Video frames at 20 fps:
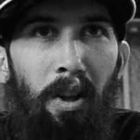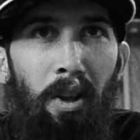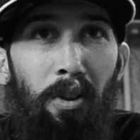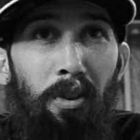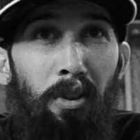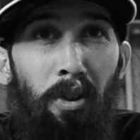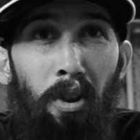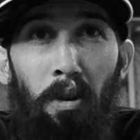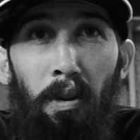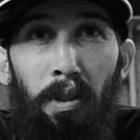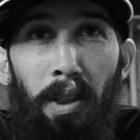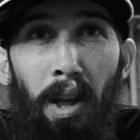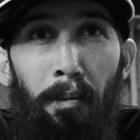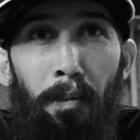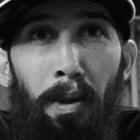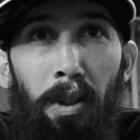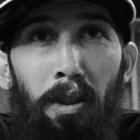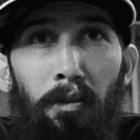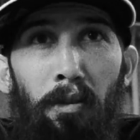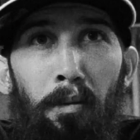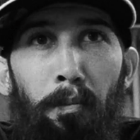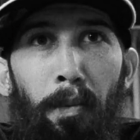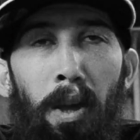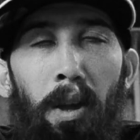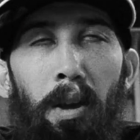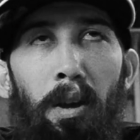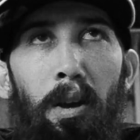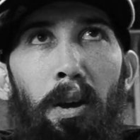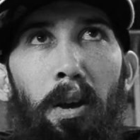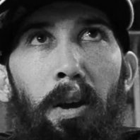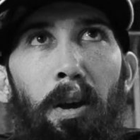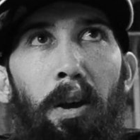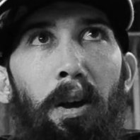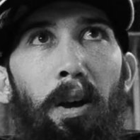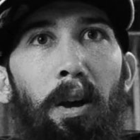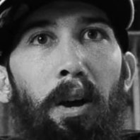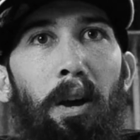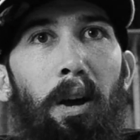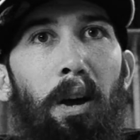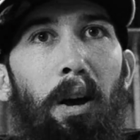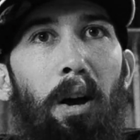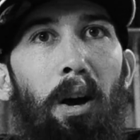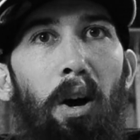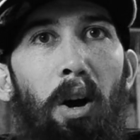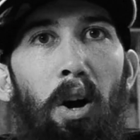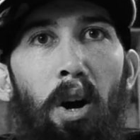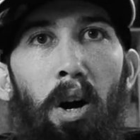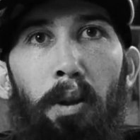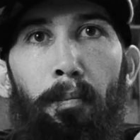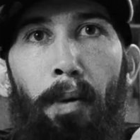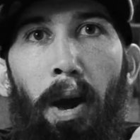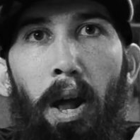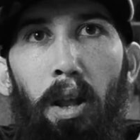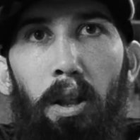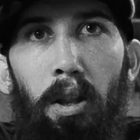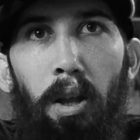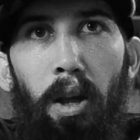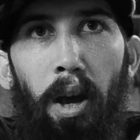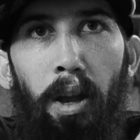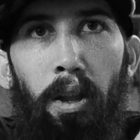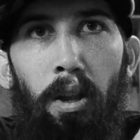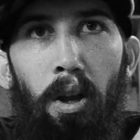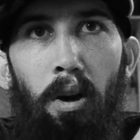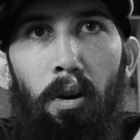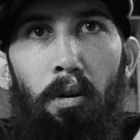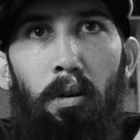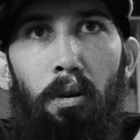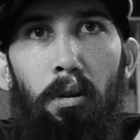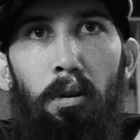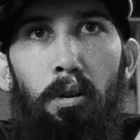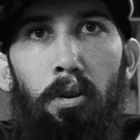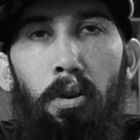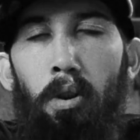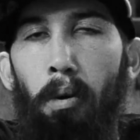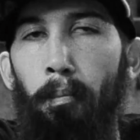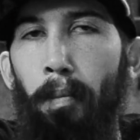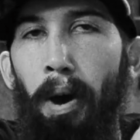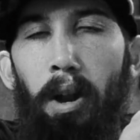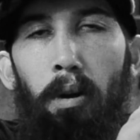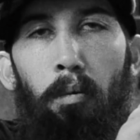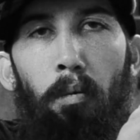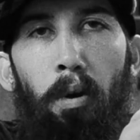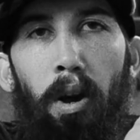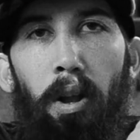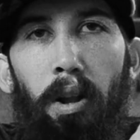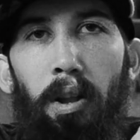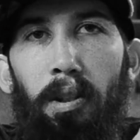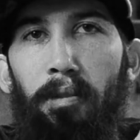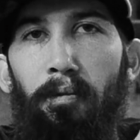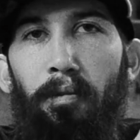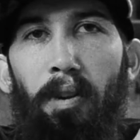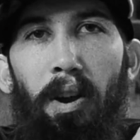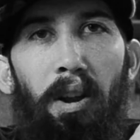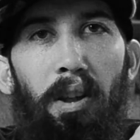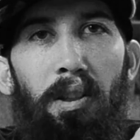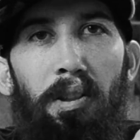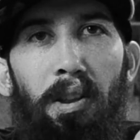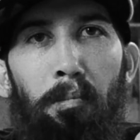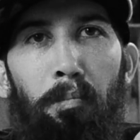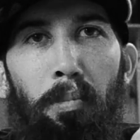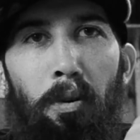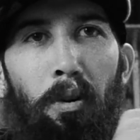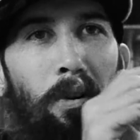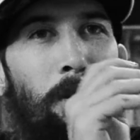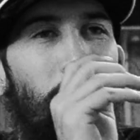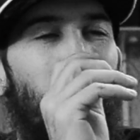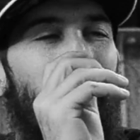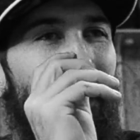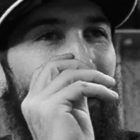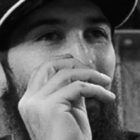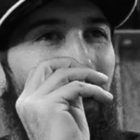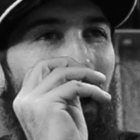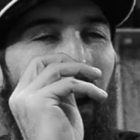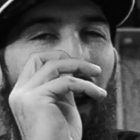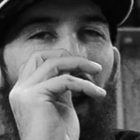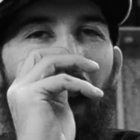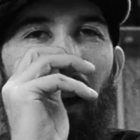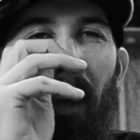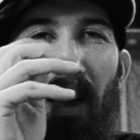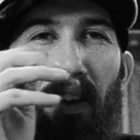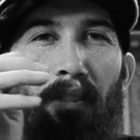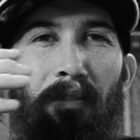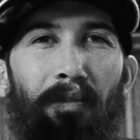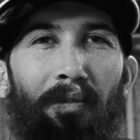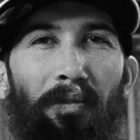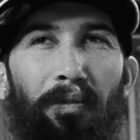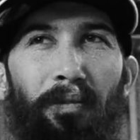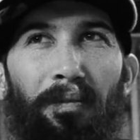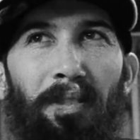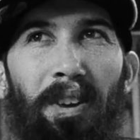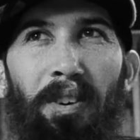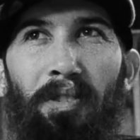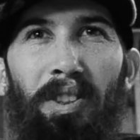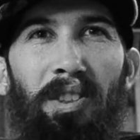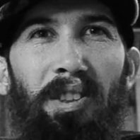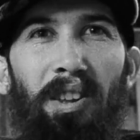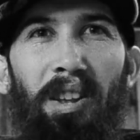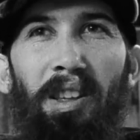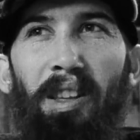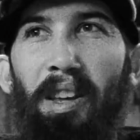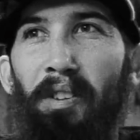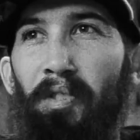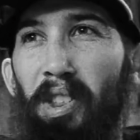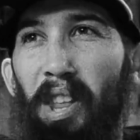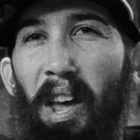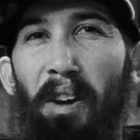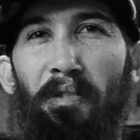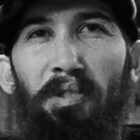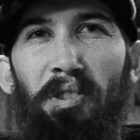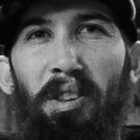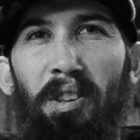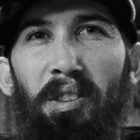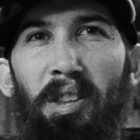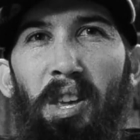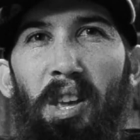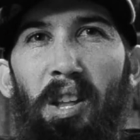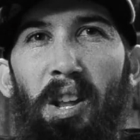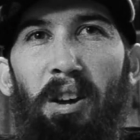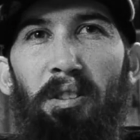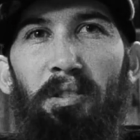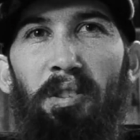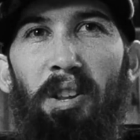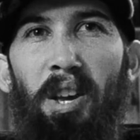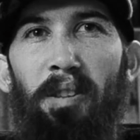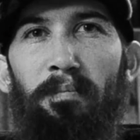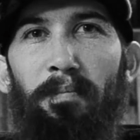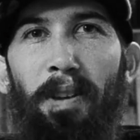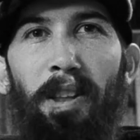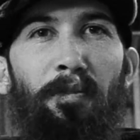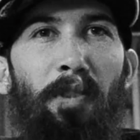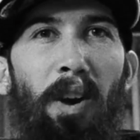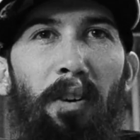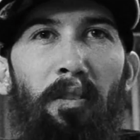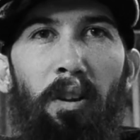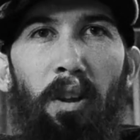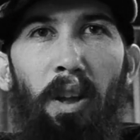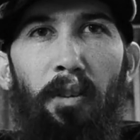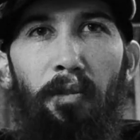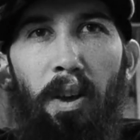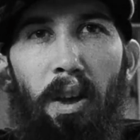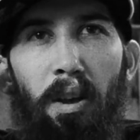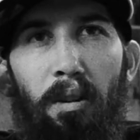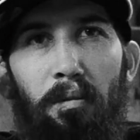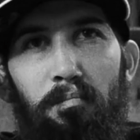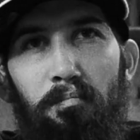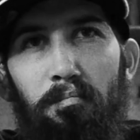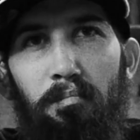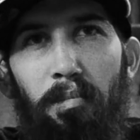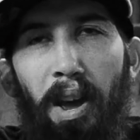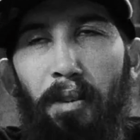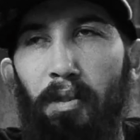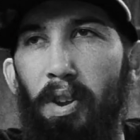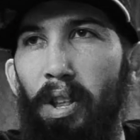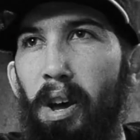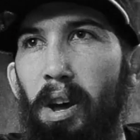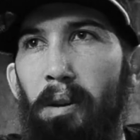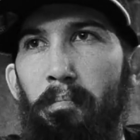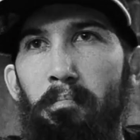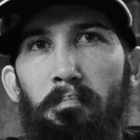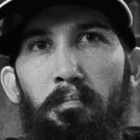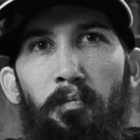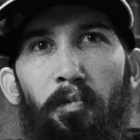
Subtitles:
So you know what that means for me? Automatically I know. No matter what, it's very simple that, hey, if it's sunny, if it's f16 outside, that's 500 f8 every time.